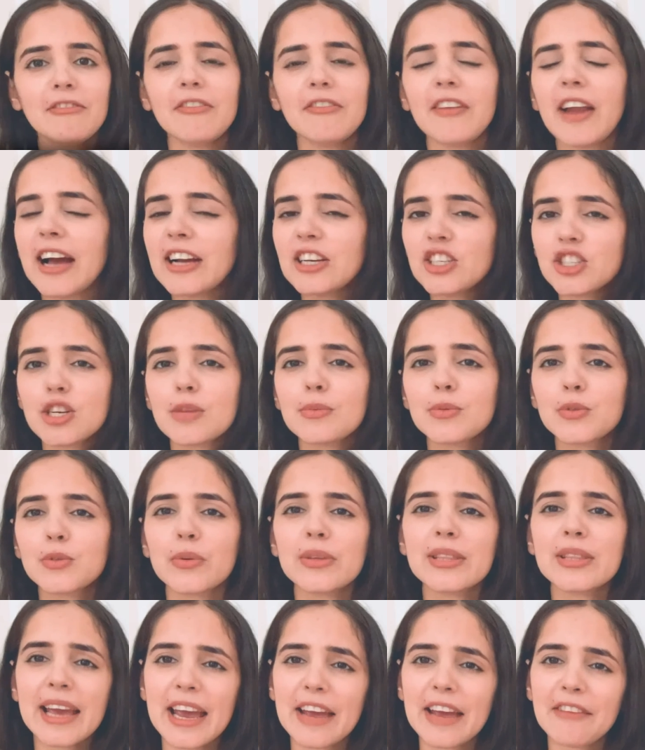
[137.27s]
flagships
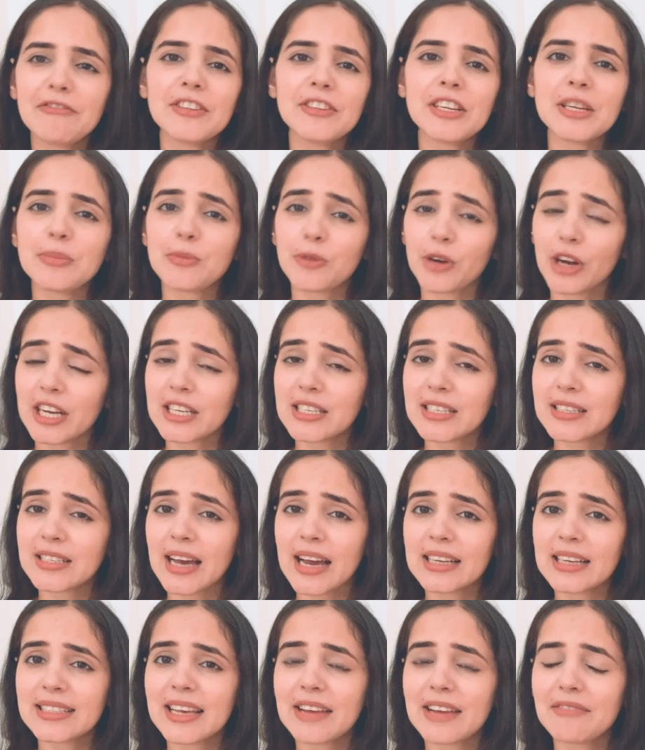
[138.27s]
with hefty price
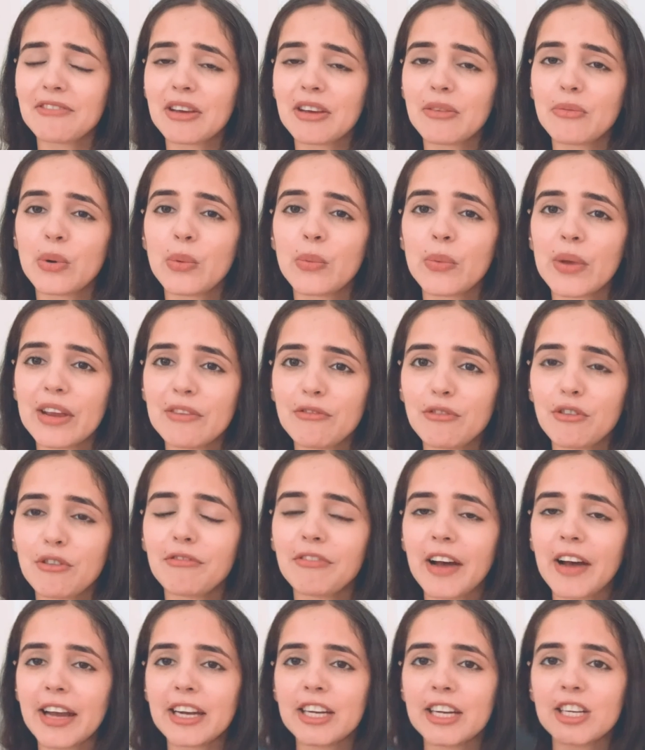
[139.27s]
tags have given way for
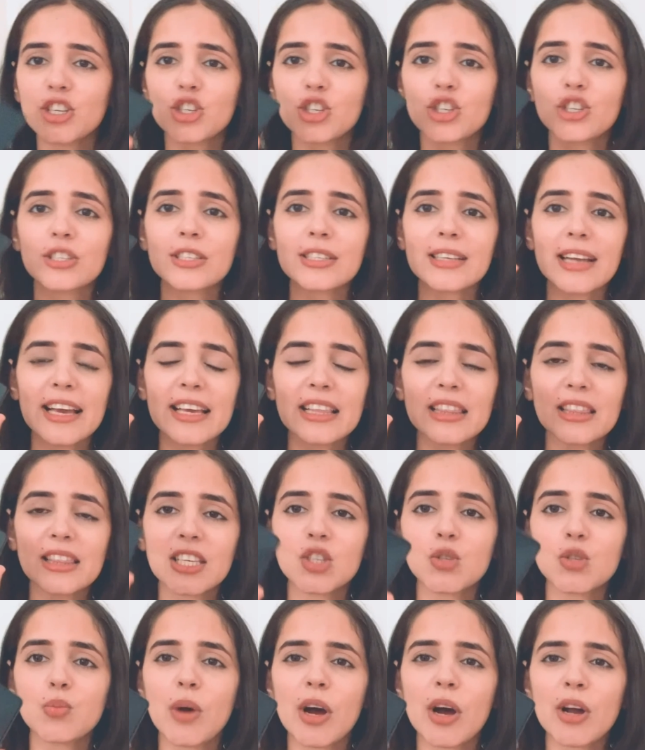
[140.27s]
fan editions like
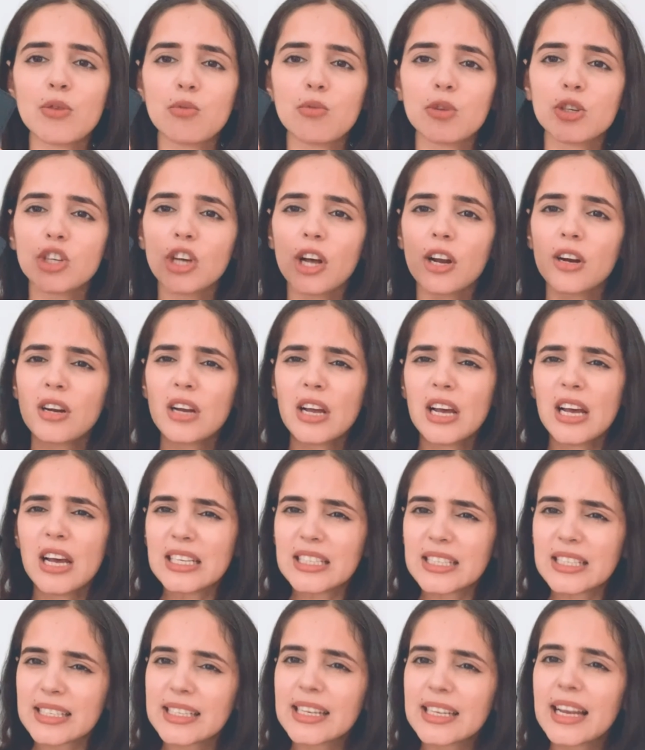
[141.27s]
this one, which are
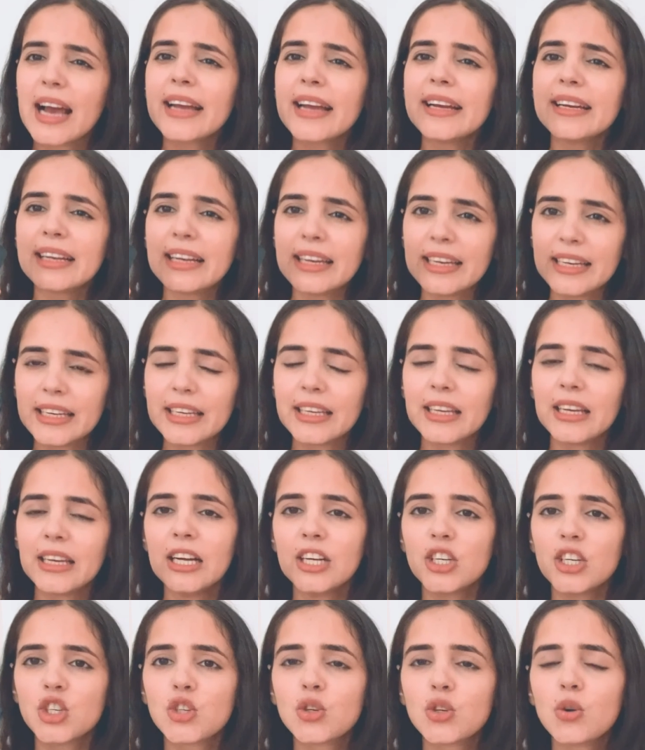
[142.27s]
slightly
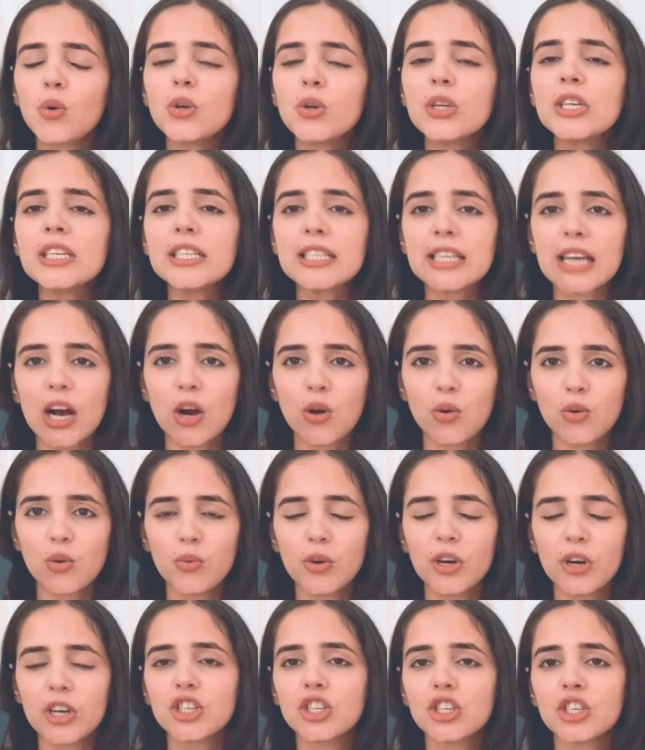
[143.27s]
toned
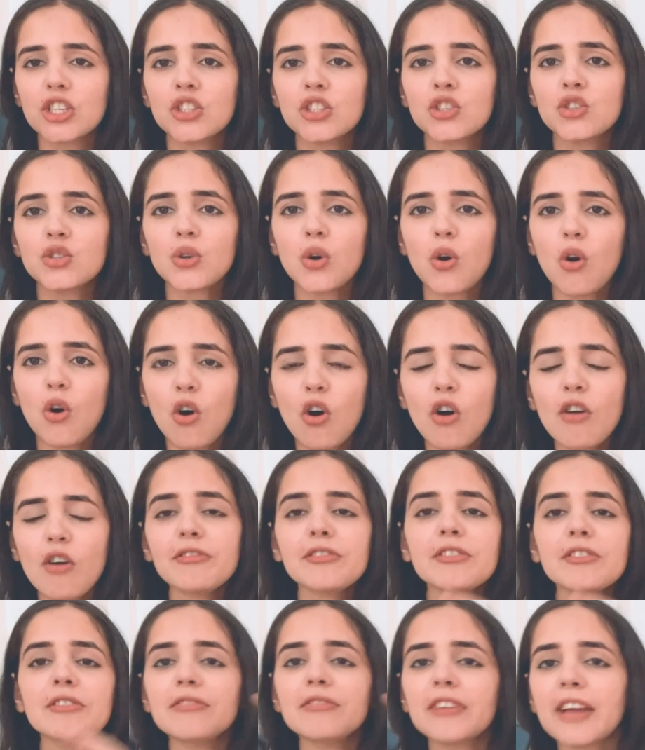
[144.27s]
down versions
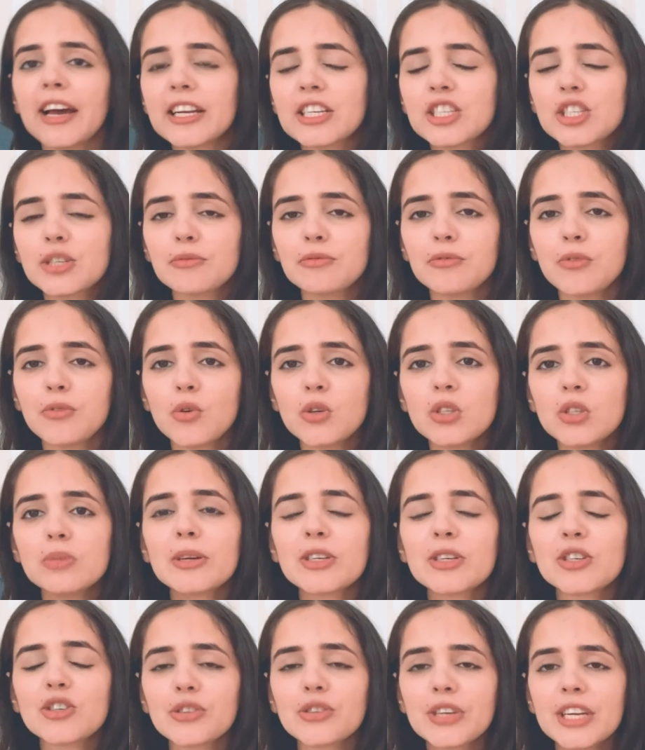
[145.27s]
of the flagship phones
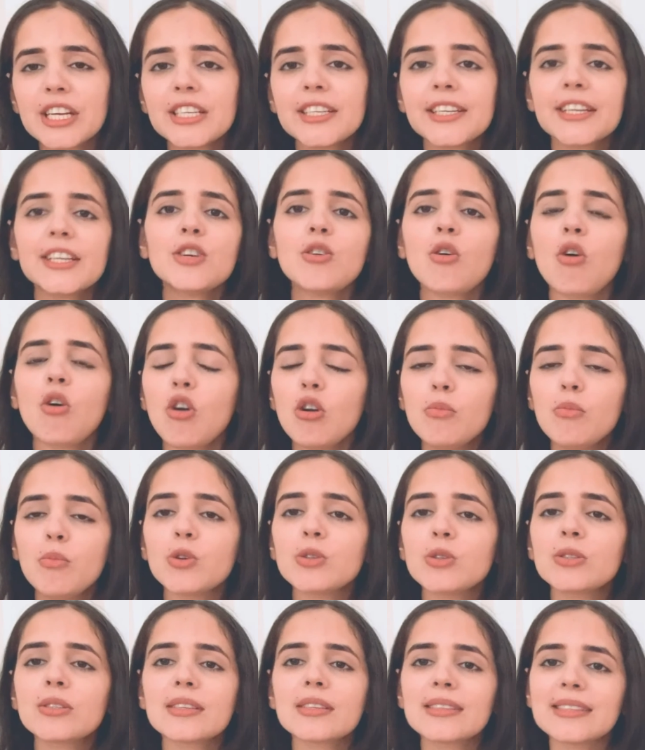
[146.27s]
but retain
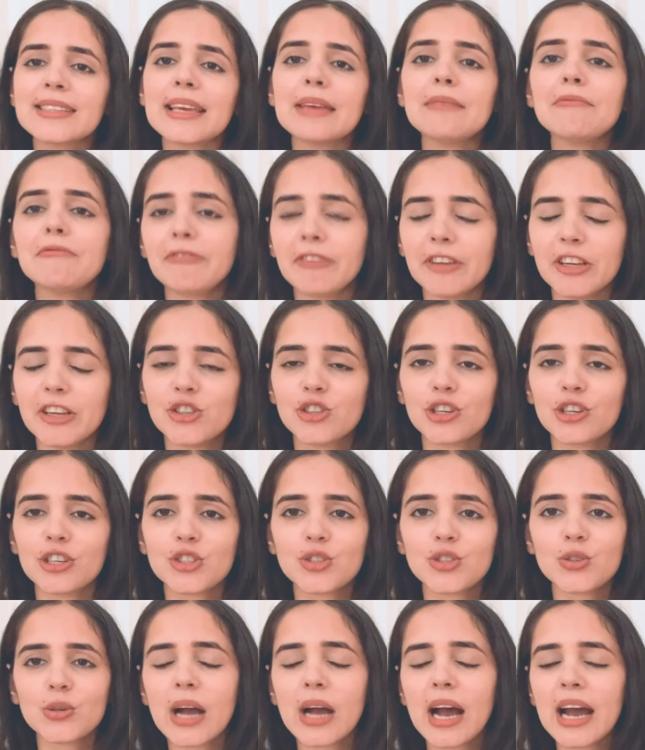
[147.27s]
almost the same
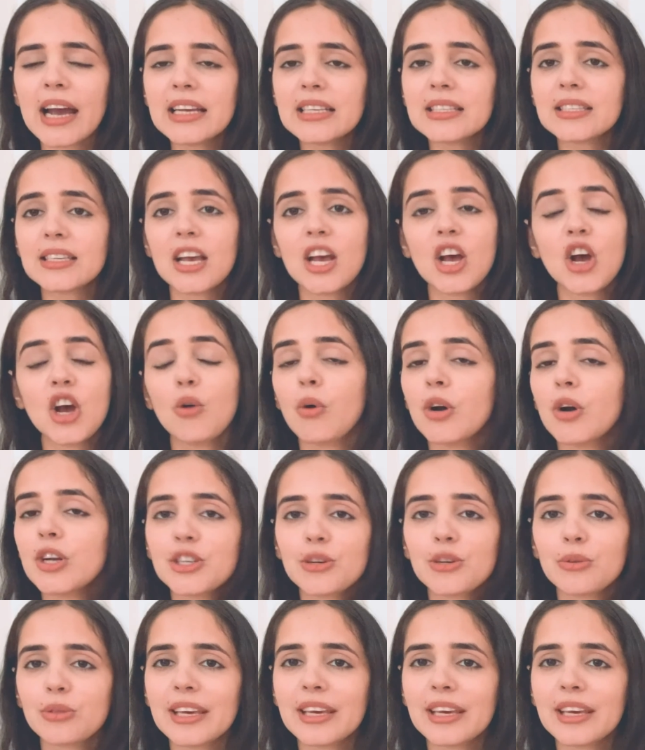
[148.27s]
features. So guys, what do you